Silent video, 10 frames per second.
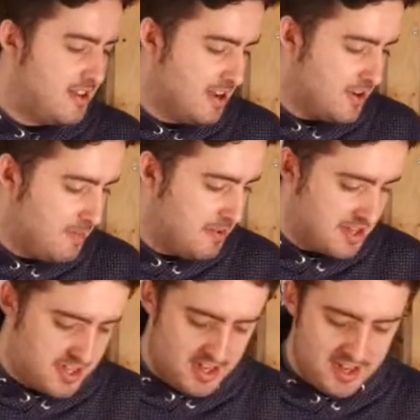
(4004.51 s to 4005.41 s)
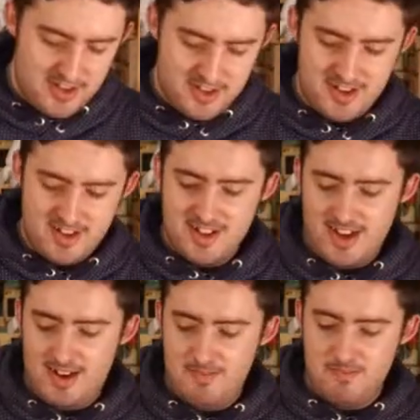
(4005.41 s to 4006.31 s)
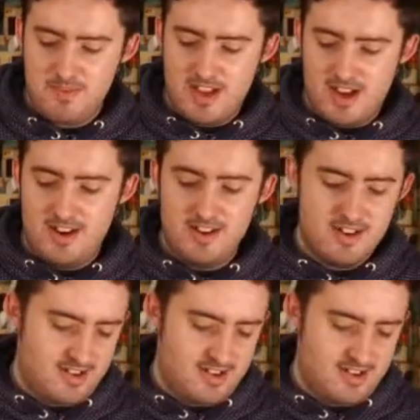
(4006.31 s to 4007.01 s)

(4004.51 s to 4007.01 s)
in compensation, then